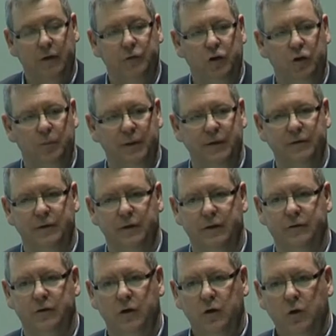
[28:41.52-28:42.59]
new
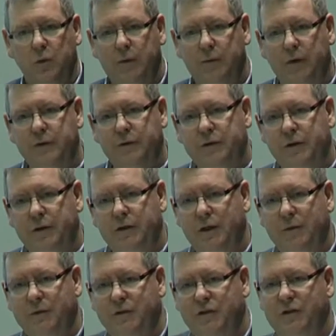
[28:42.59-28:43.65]
business. We've understood in
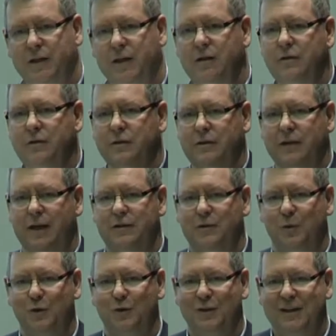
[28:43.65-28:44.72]
terms of skills
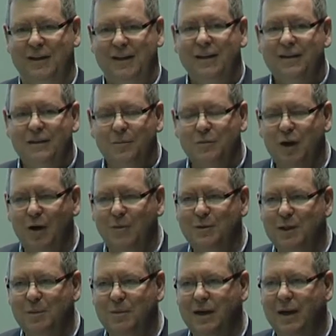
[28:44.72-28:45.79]
assessment is sometimes
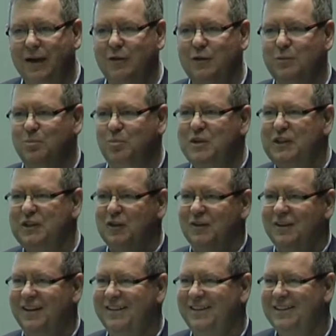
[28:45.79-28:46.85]
the millennials
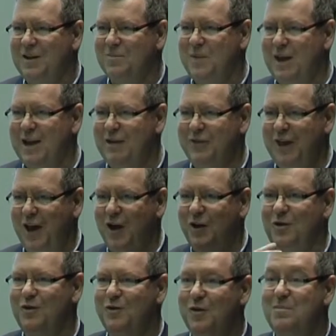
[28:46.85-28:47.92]
bristle a bit if they're
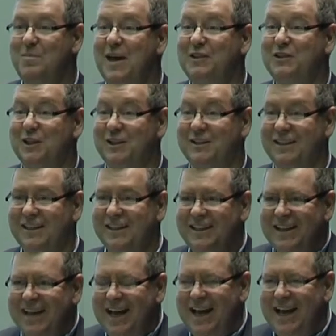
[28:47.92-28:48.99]
over-measured
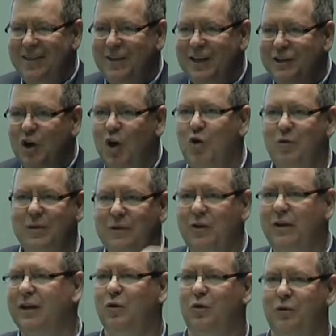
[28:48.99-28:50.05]
and they're told they've got
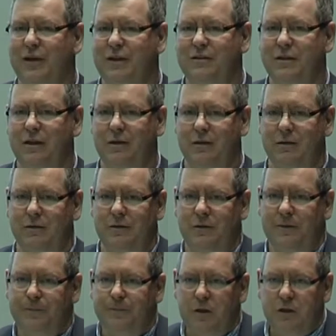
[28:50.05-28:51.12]
to get all these skills.
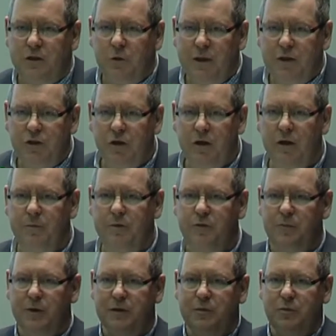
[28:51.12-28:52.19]
So we're trying to move
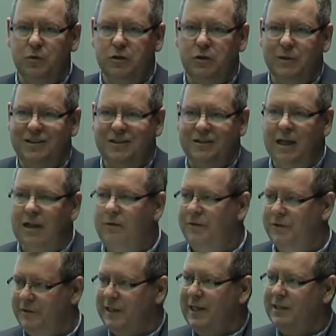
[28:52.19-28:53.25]
much more to a
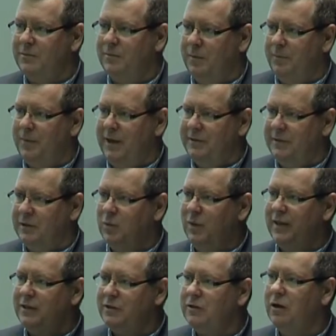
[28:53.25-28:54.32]
self-assessment basis where
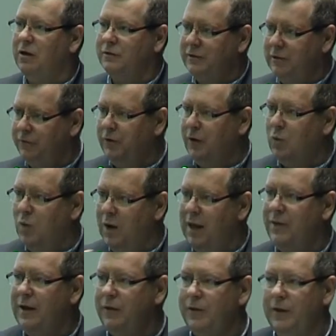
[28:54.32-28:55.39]
they start to define where
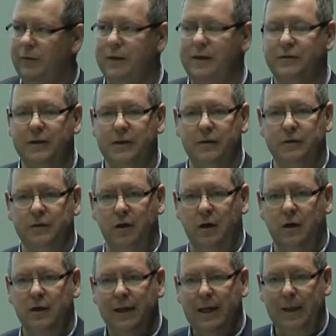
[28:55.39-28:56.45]
they think their skills are
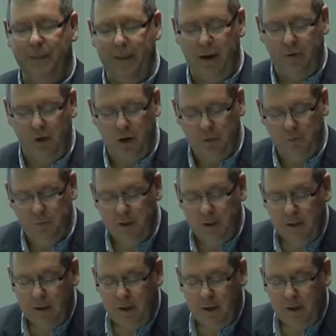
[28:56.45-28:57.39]
in their own